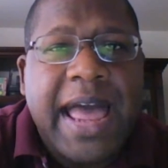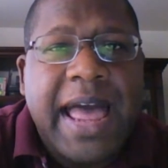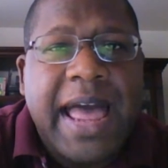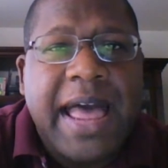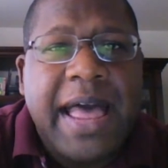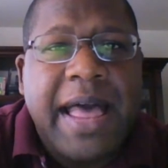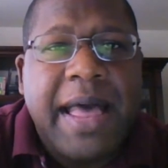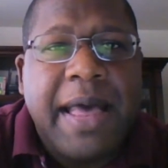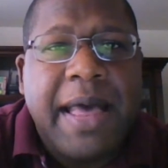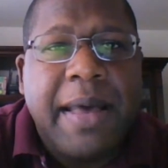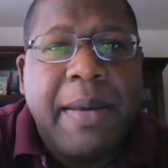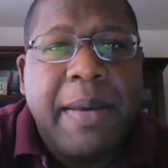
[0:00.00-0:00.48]

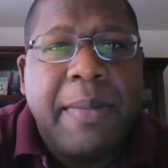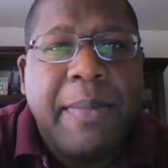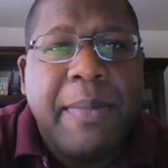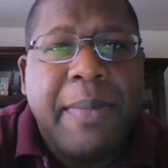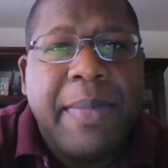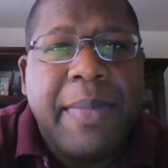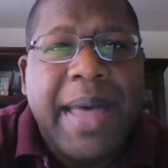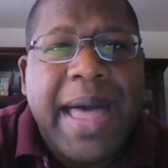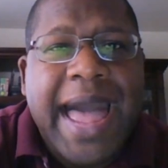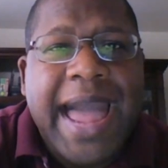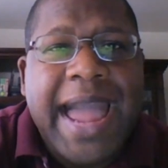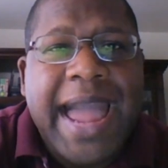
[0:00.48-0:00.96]

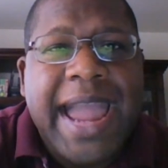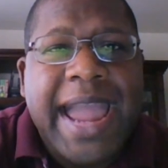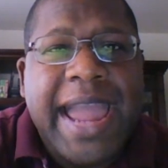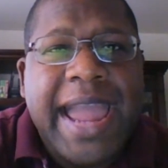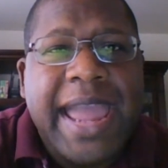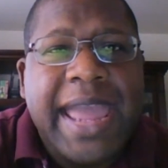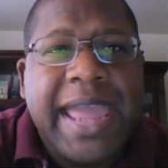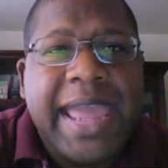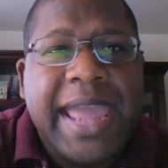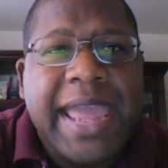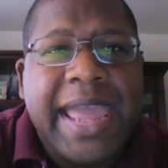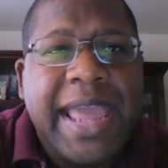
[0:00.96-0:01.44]

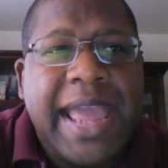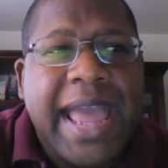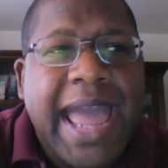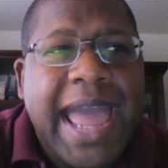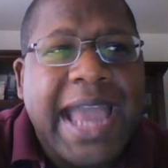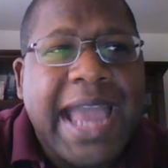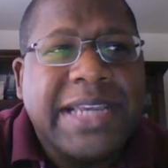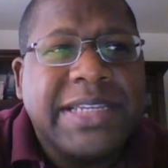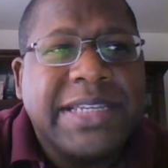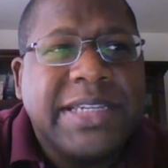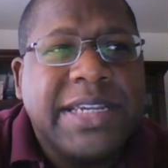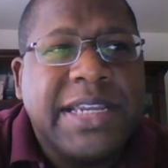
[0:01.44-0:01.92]
I
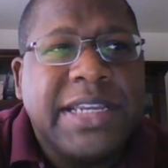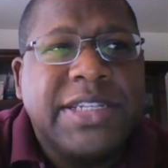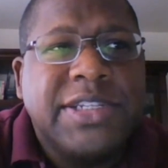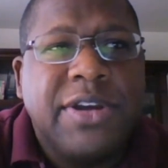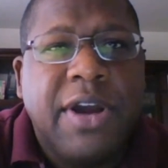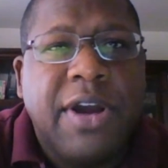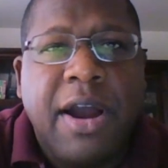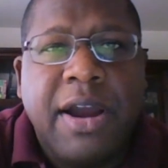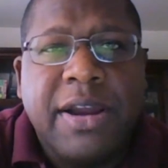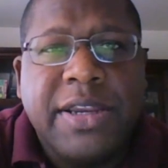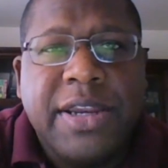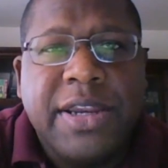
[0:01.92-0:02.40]
actually
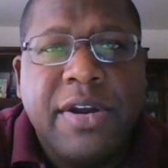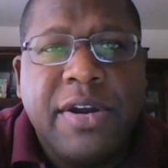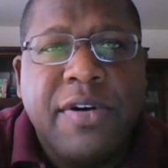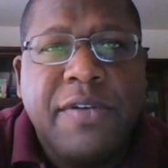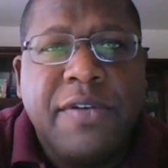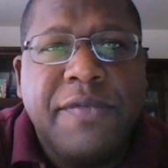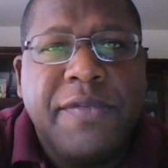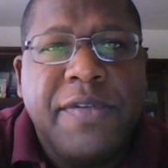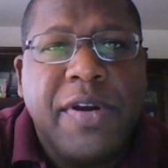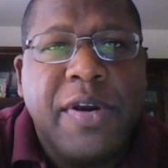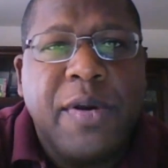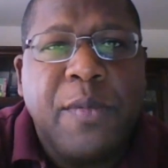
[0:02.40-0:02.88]
talked it
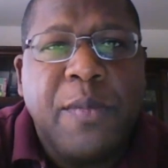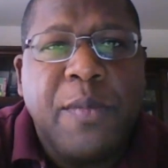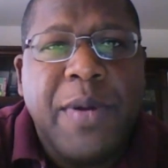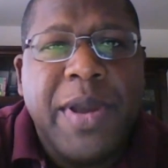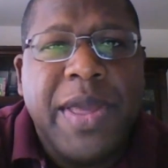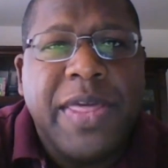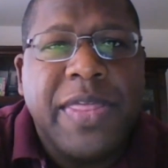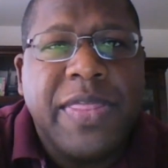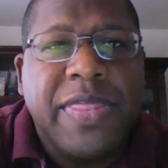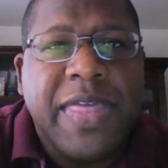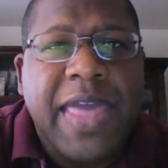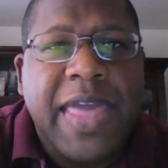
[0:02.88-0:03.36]
over
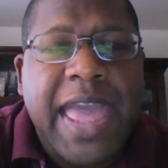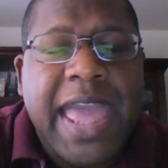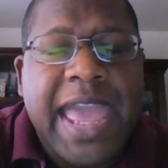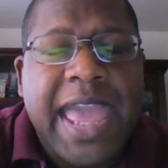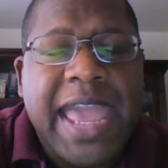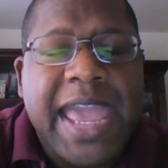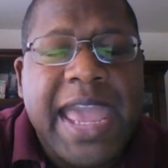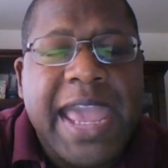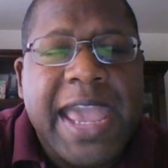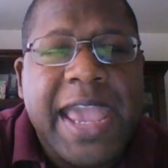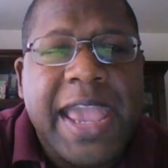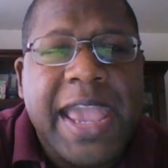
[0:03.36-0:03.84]
with
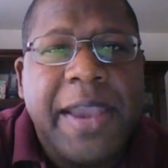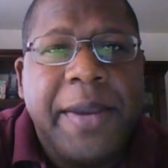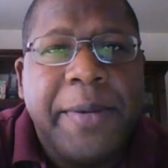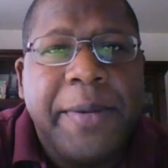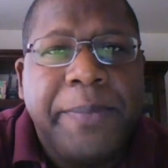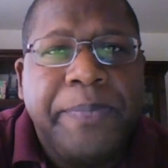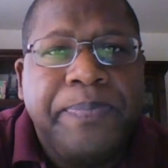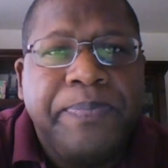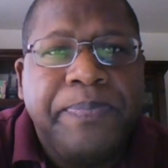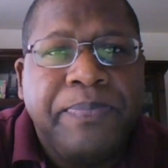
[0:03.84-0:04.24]
a